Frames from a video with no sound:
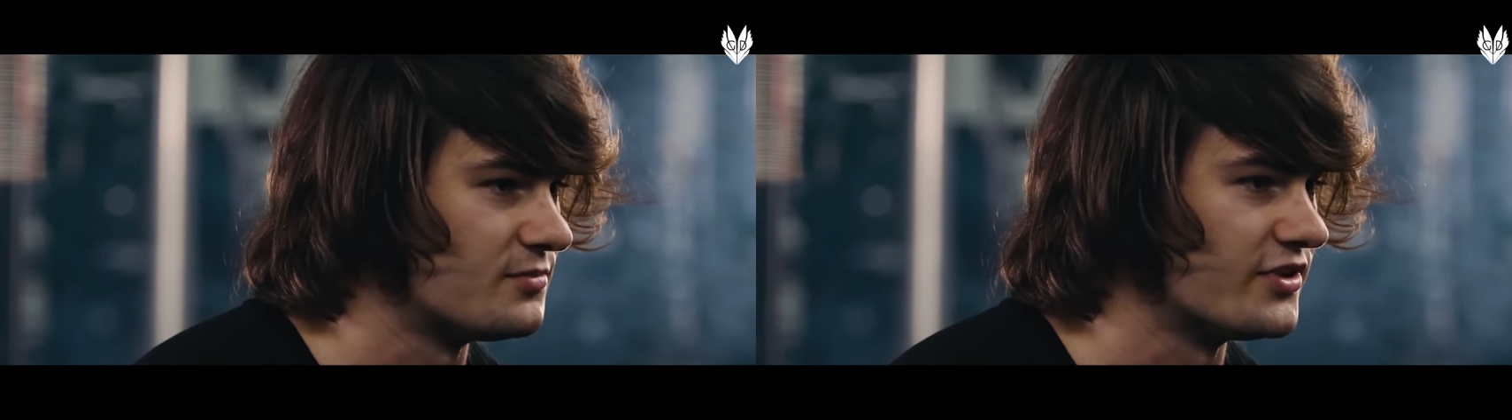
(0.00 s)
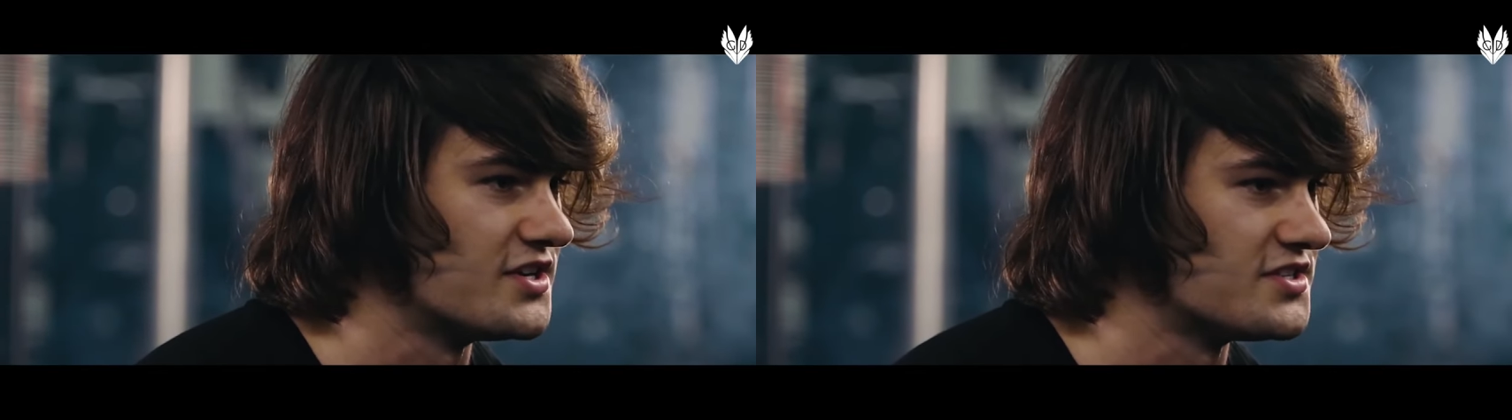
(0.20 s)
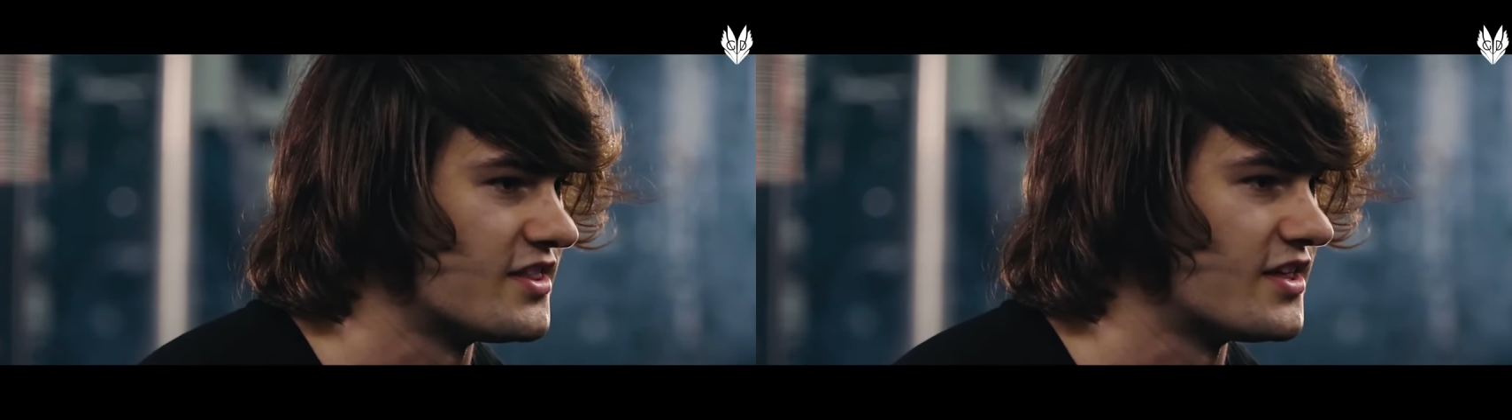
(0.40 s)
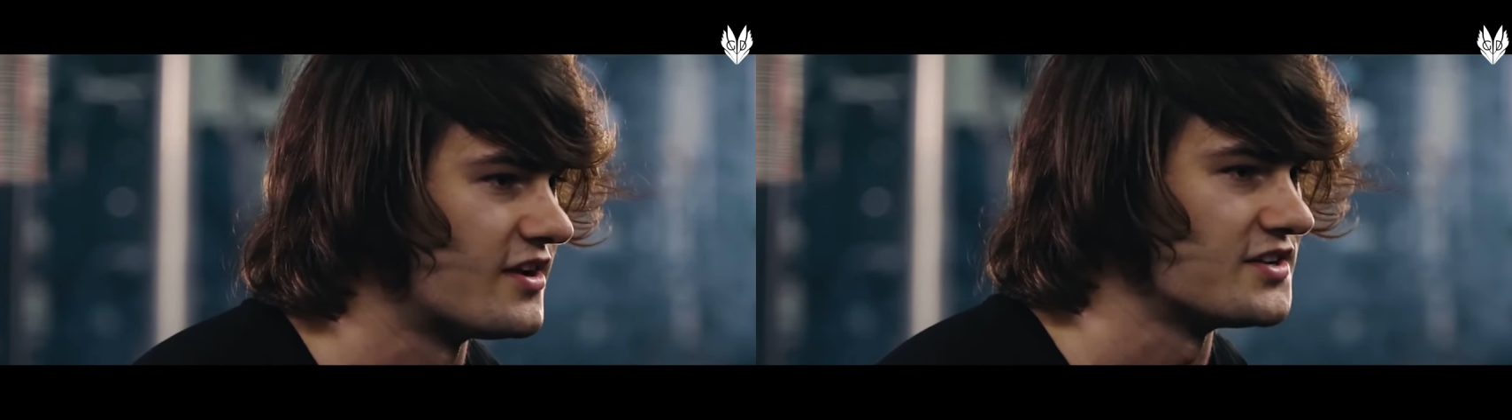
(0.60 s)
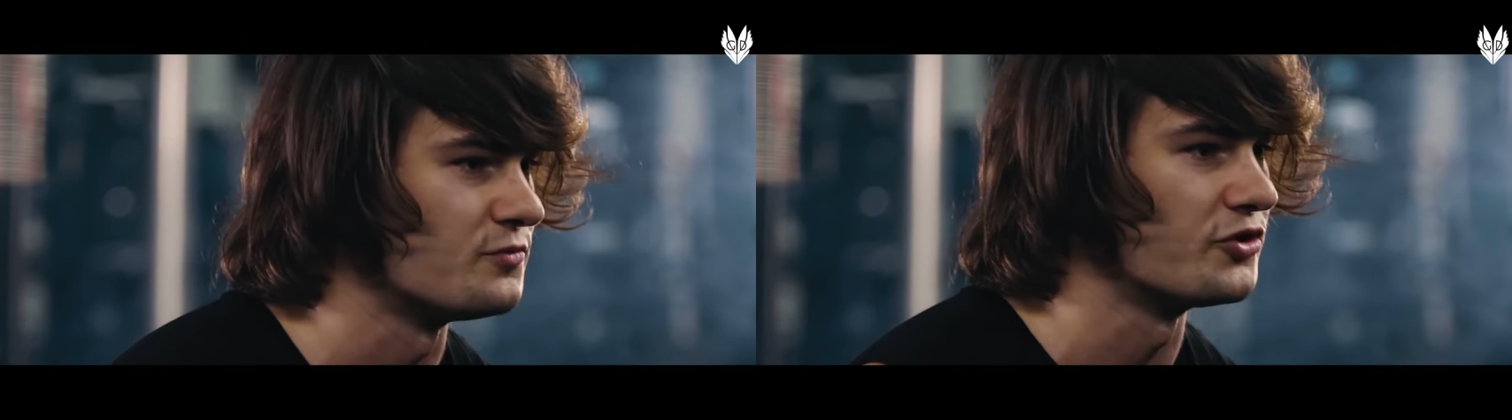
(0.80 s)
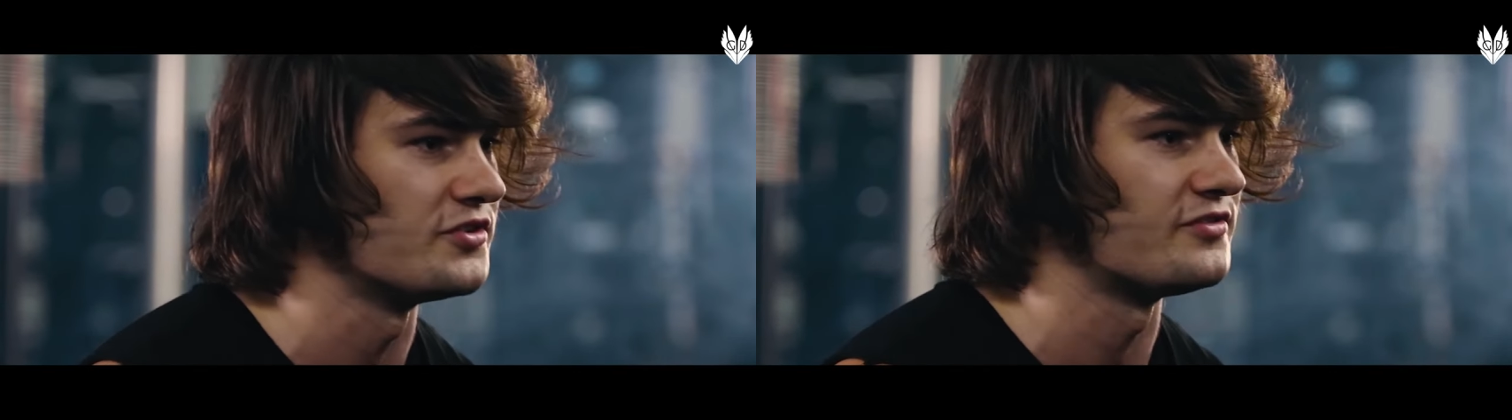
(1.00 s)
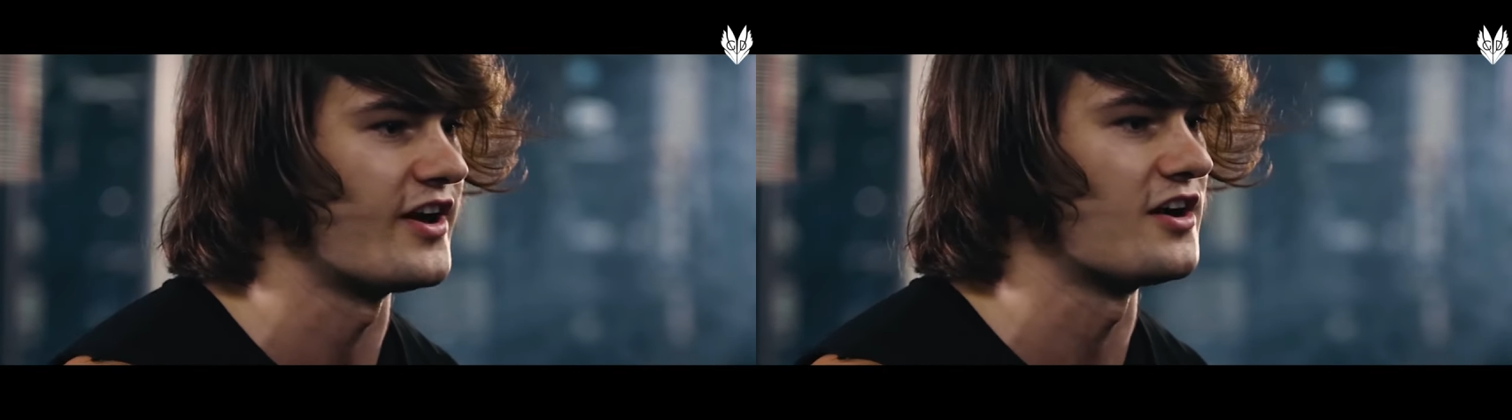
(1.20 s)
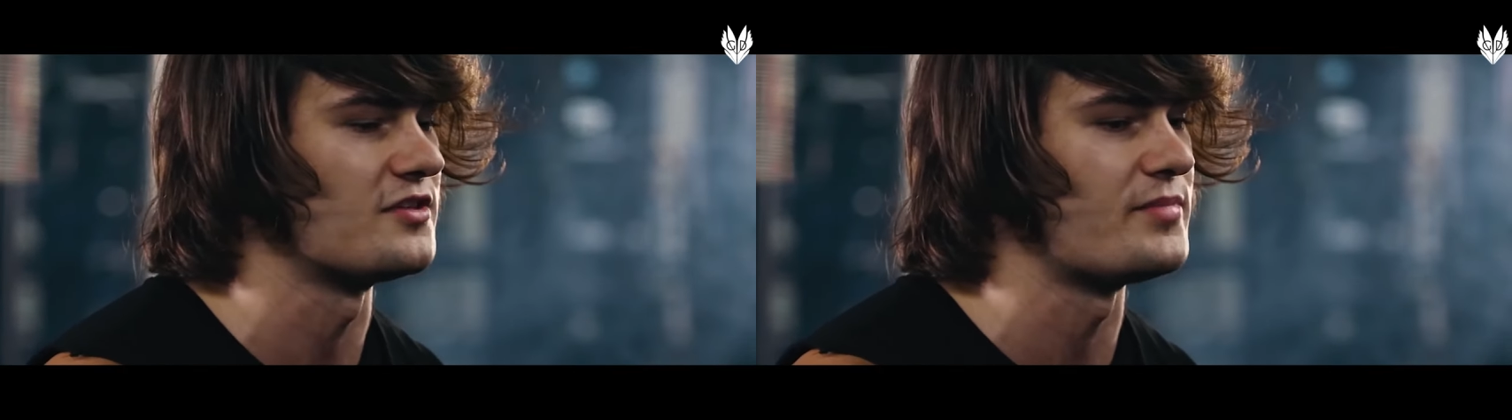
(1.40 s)
taking place, and then I really
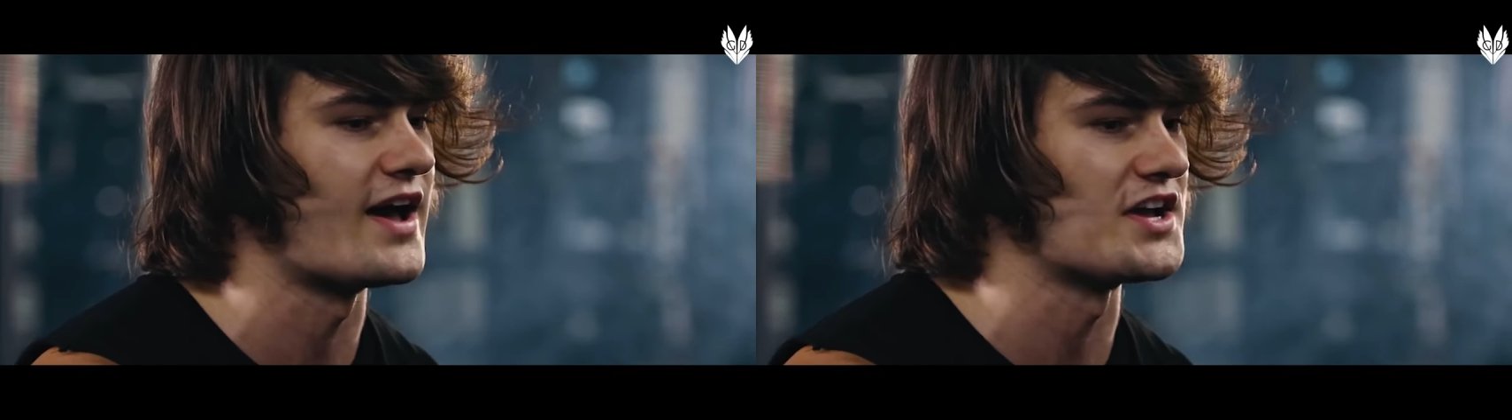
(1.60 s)
found the